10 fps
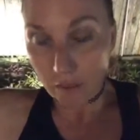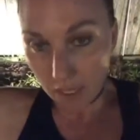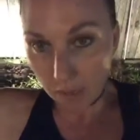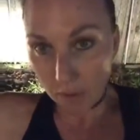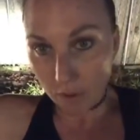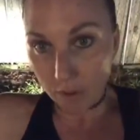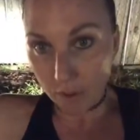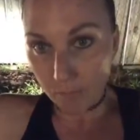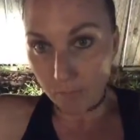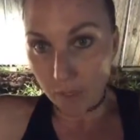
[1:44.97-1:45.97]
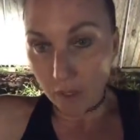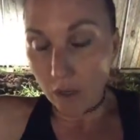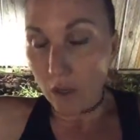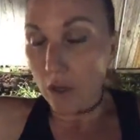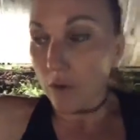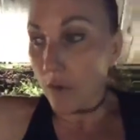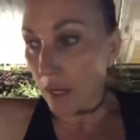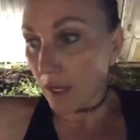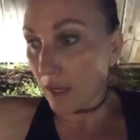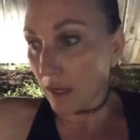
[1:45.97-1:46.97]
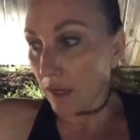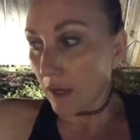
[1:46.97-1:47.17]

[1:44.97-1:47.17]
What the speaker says: the neighborhood, okay?